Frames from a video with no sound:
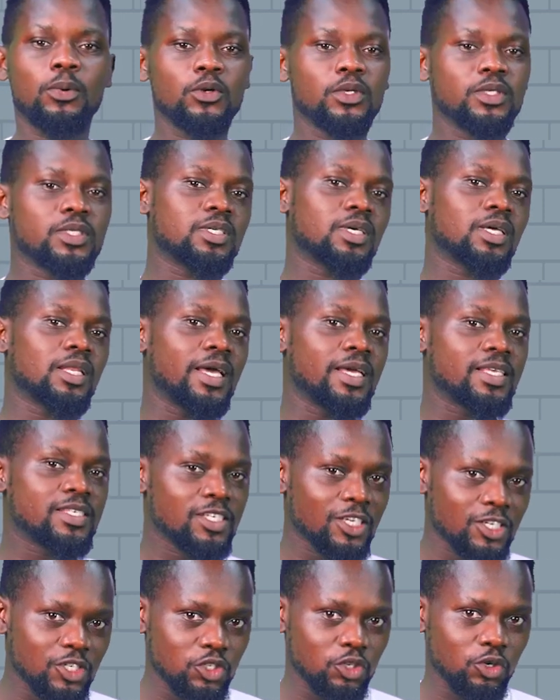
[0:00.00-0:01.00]

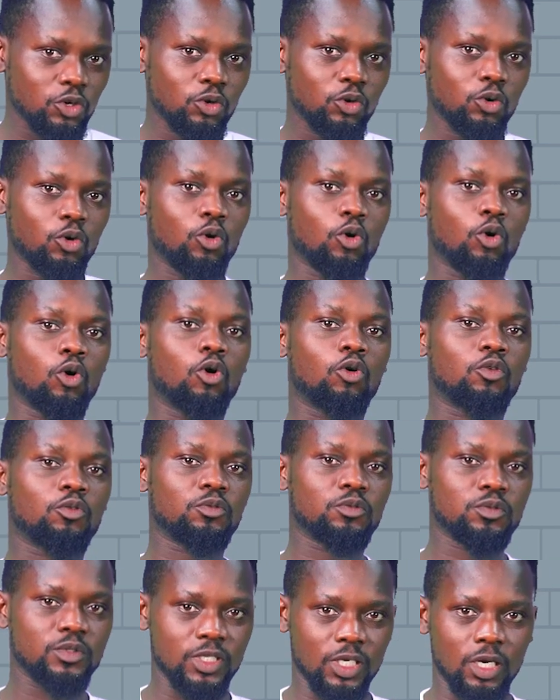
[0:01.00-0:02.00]
Politicalization of
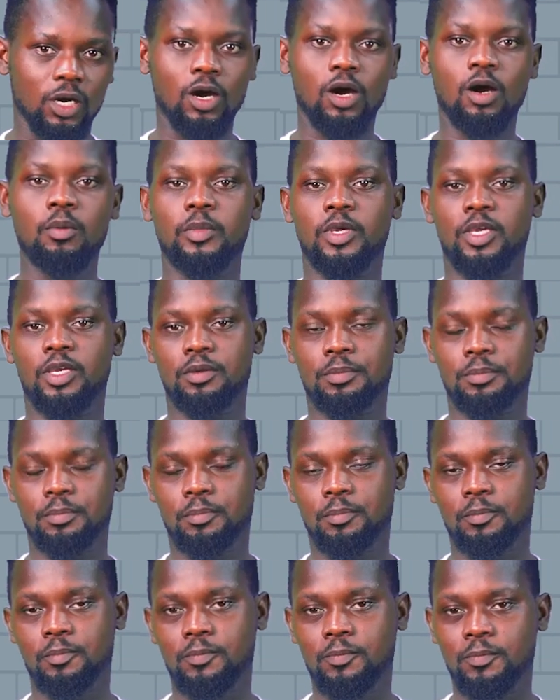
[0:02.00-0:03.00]
the army.
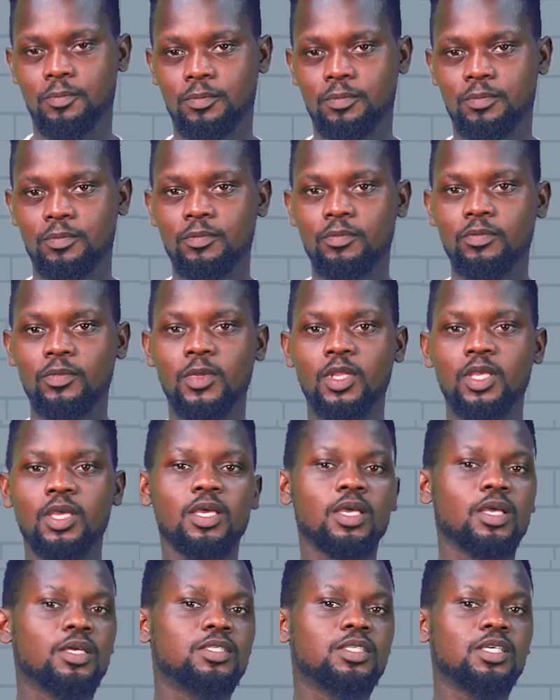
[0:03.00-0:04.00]

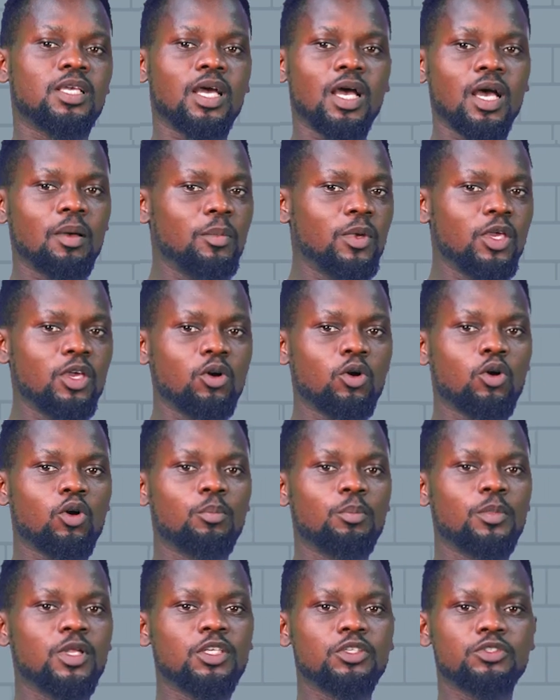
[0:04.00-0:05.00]
The army
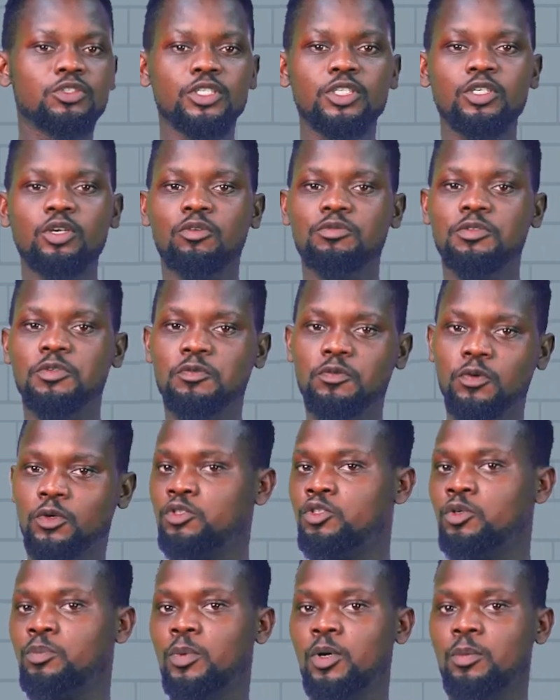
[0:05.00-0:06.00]
or military of the
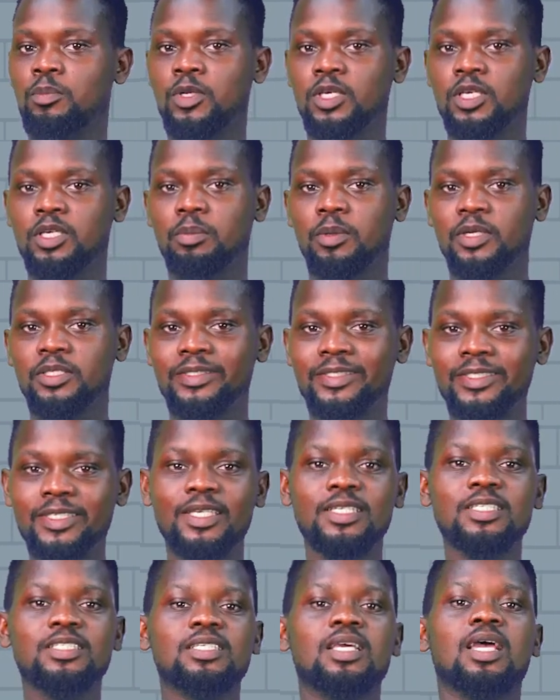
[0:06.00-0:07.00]
First Republic
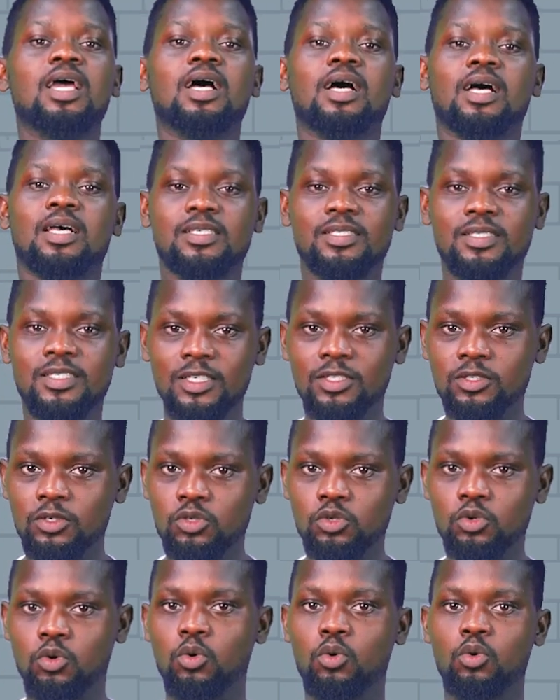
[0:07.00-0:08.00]
maintained a
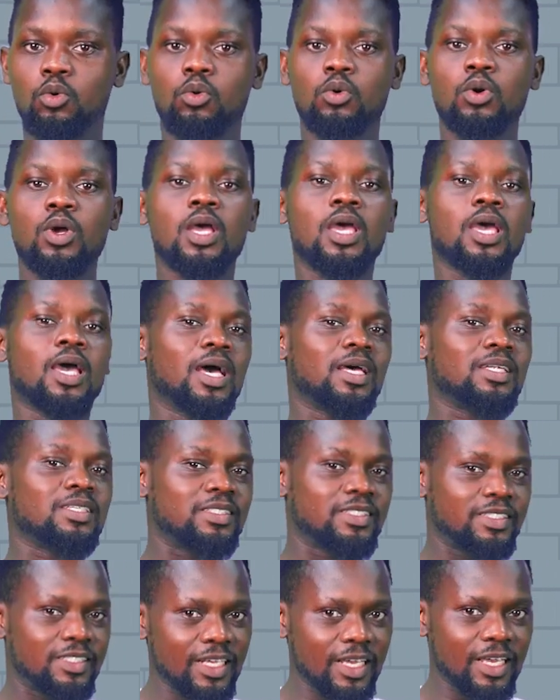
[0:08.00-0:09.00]
status quo
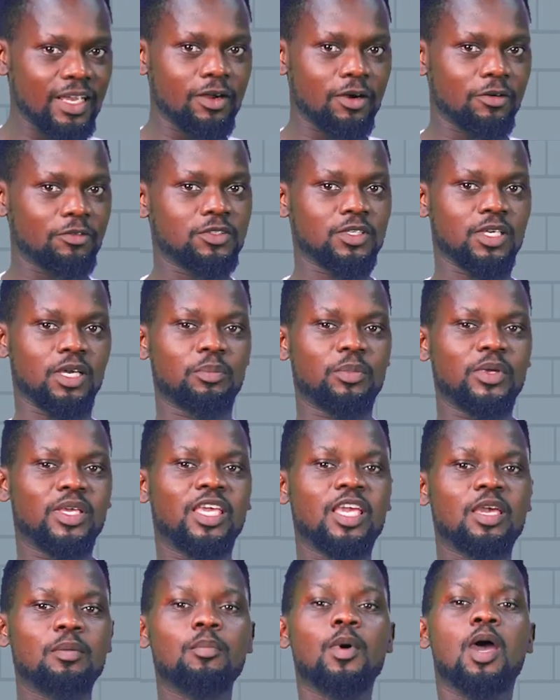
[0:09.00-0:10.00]
and thereafter
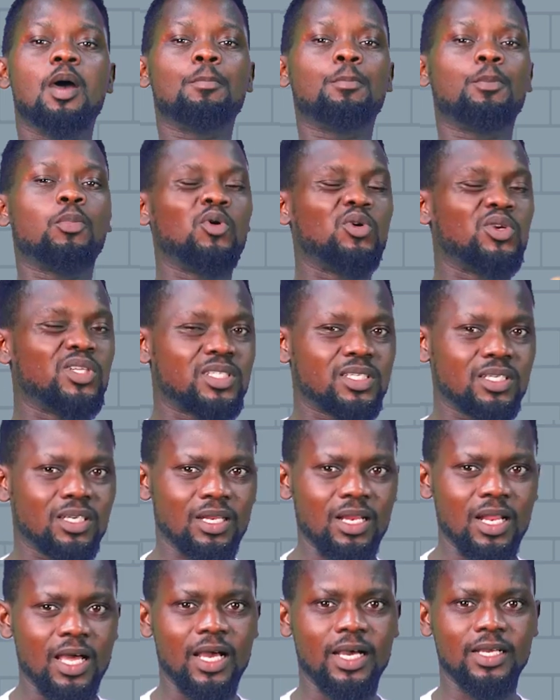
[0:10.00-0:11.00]
became
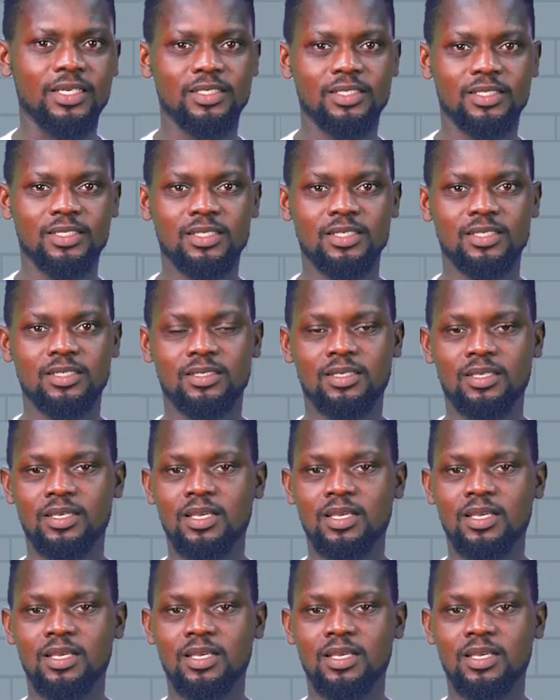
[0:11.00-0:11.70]
politicalized.